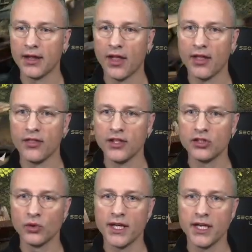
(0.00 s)
At this
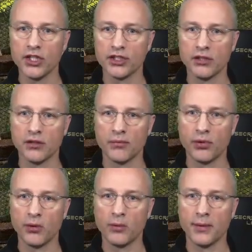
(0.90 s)
location,
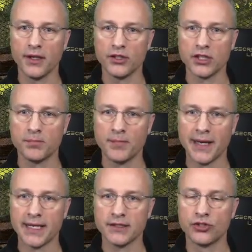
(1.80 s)
probably just
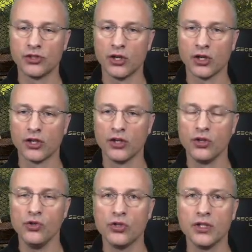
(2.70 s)
past the truck,
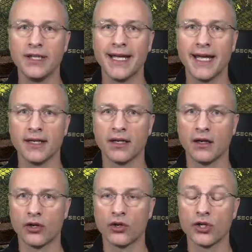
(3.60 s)
you can get a
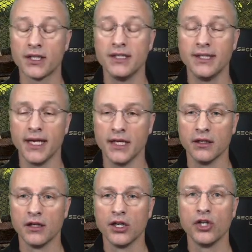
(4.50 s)
cargo
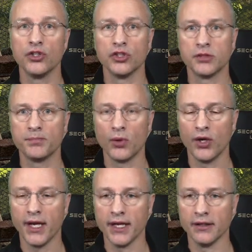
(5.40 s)
container to
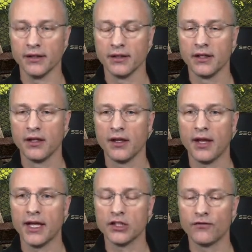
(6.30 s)
spawn in.
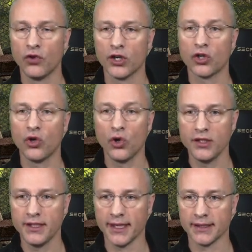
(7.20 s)
It's for a
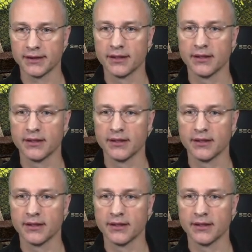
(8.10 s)
contest.